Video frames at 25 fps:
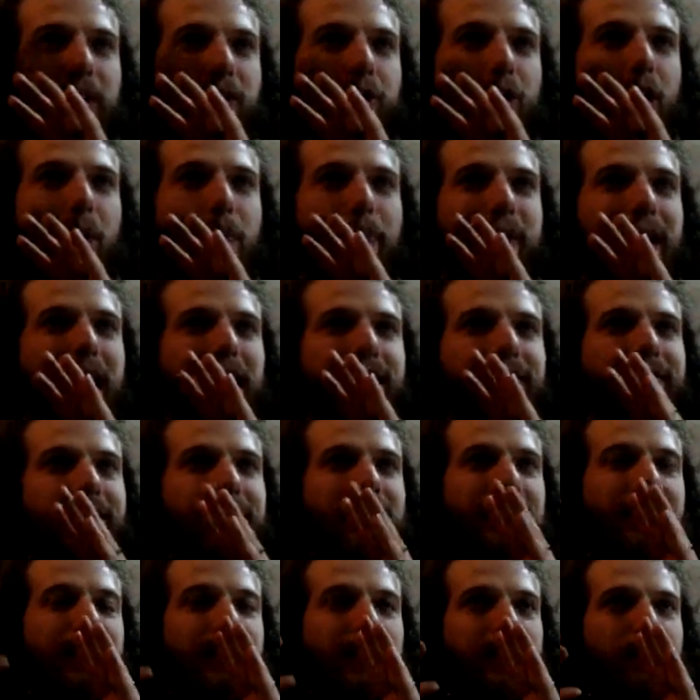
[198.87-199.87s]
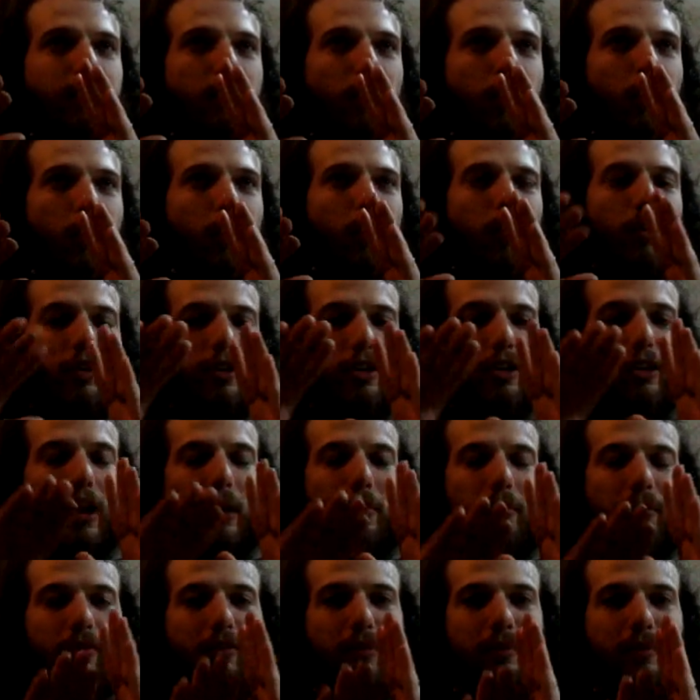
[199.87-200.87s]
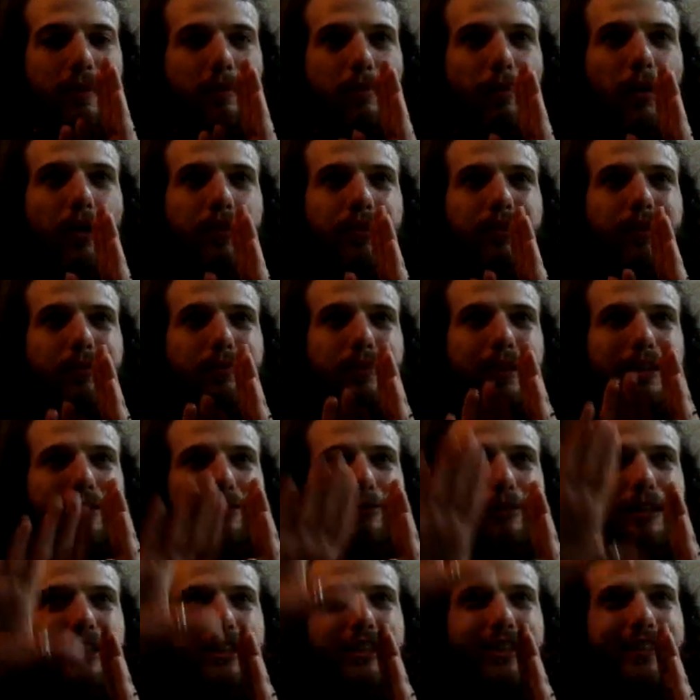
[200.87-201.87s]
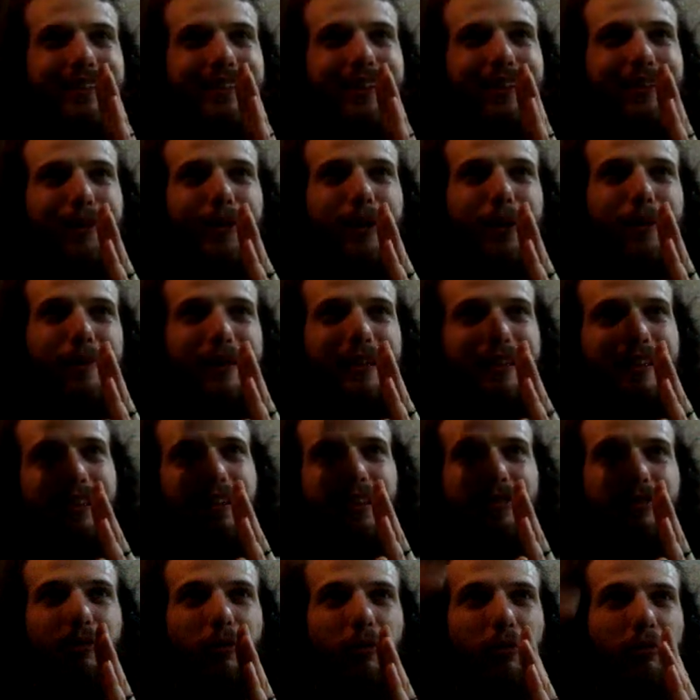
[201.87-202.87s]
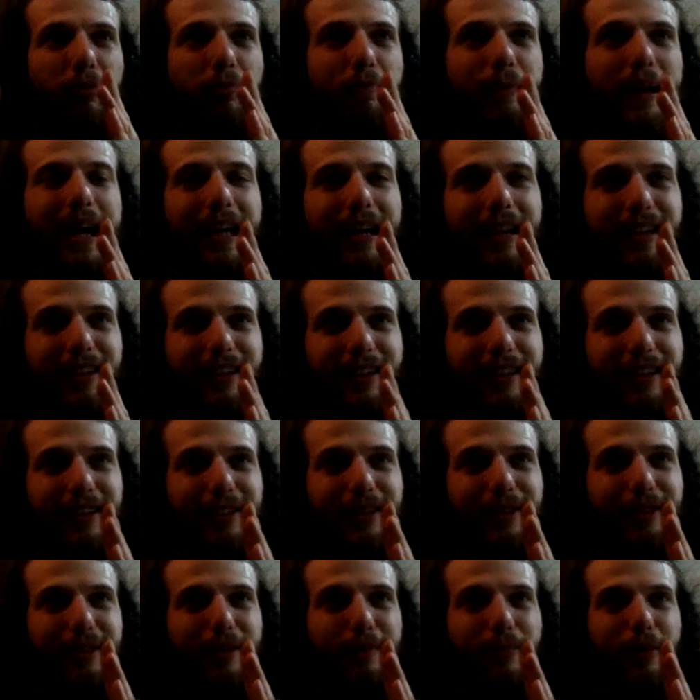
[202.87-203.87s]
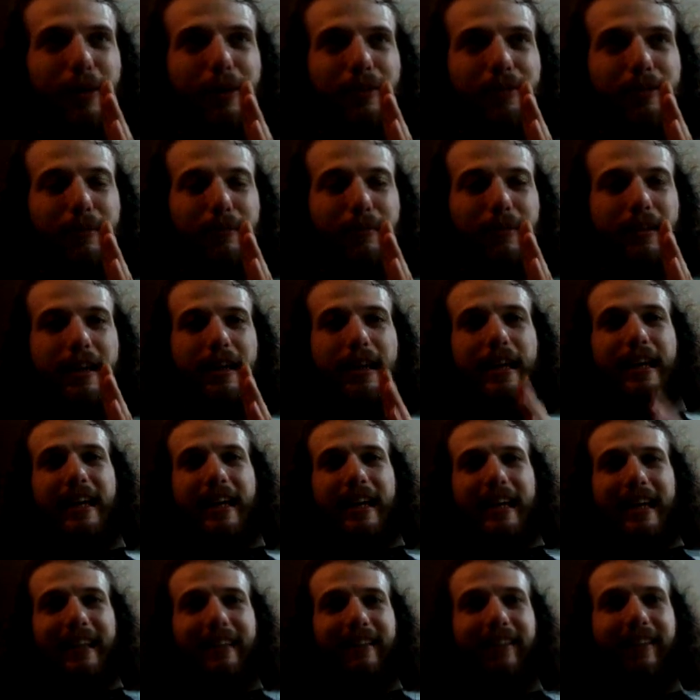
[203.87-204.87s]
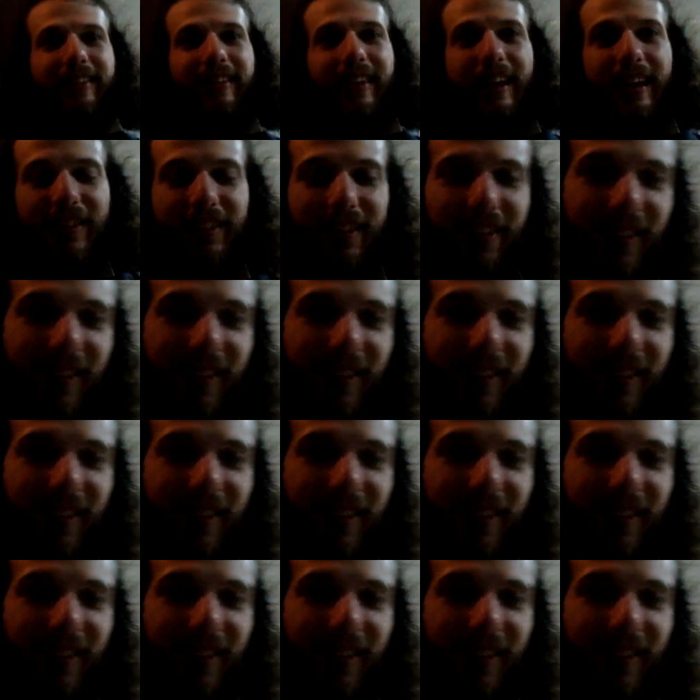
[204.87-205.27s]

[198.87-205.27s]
top, but I think it more comes from the bottom. It reaches the top and then it falls back to the bottom, in the sense